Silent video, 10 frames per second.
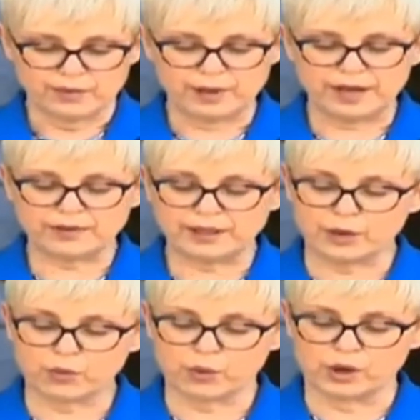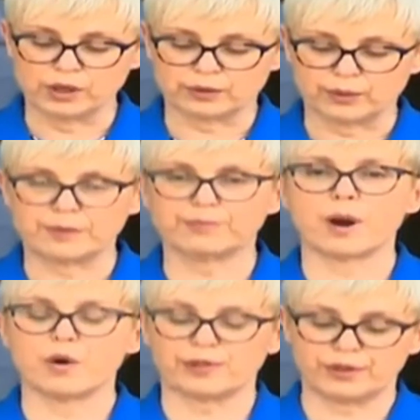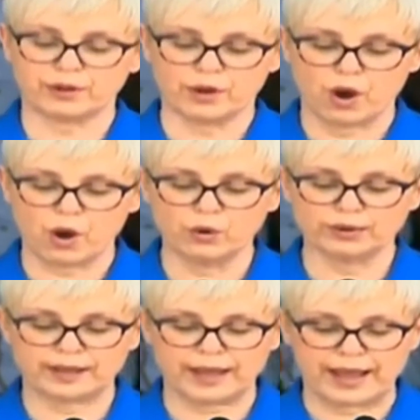We live in a world where both old